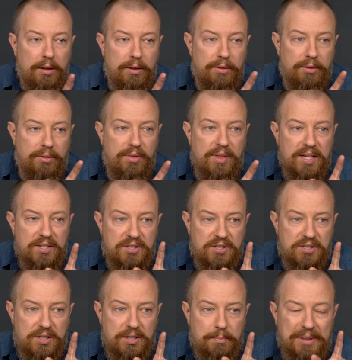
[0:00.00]

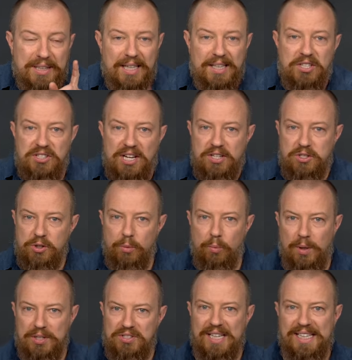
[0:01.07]
This, but then the sensor,
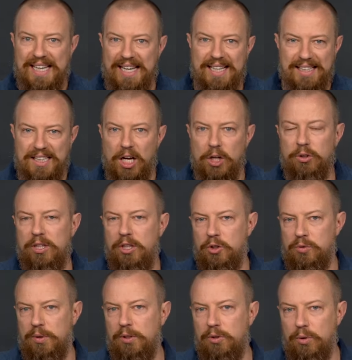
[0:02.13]
once they get it, God only
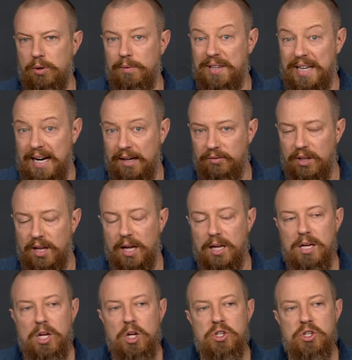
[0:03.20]
knows what they're doing with it after that.